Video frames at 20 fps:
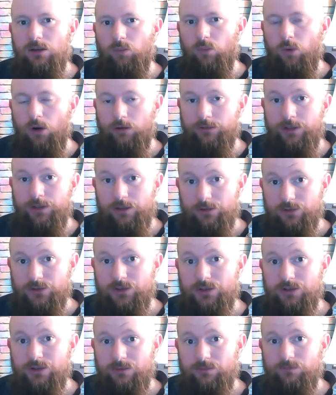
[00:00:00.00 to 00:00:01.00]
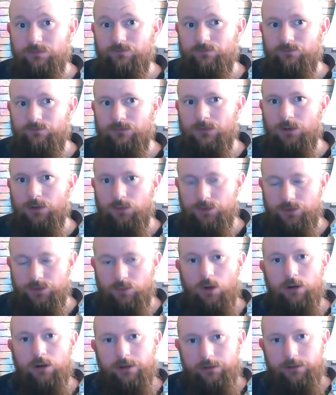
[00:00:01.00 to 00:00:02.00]
there was a
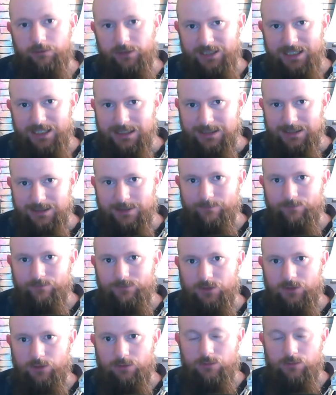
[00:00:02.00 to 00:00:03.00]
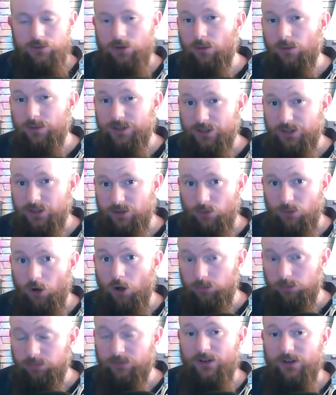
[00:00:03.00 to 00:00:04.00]
warrior elite, so there was always a
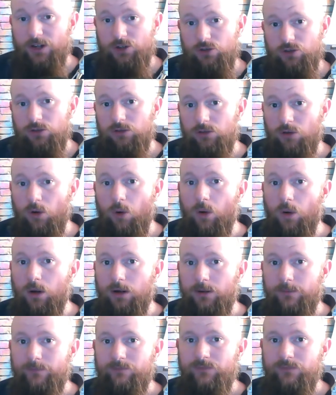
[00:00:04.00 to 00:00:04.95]
small professional corps.